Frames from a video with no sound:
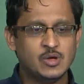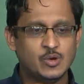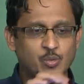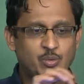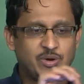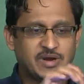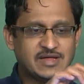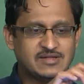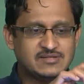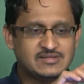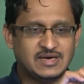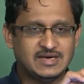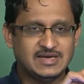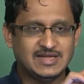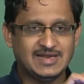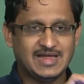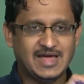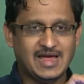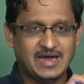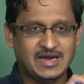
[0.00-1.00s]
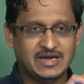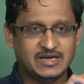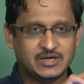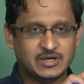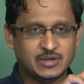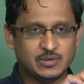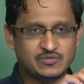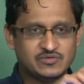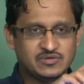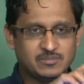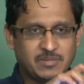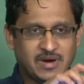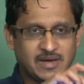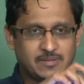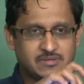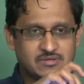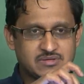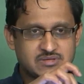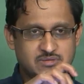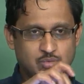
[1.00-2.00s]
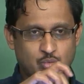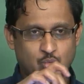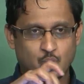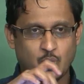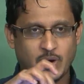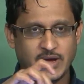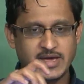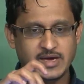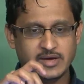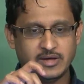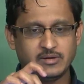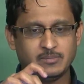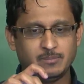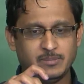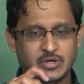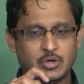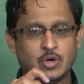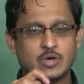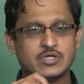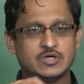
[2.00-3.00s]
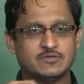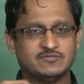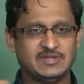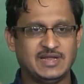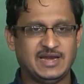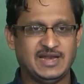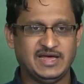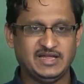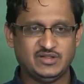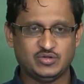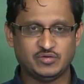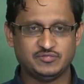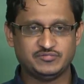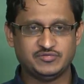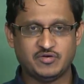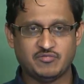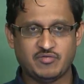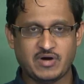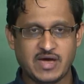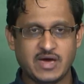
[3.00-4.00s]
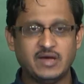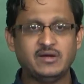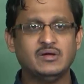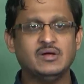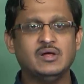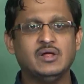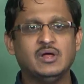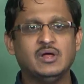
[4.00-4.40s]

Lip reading: whereas the delay introduced by this wire because of the length of the wire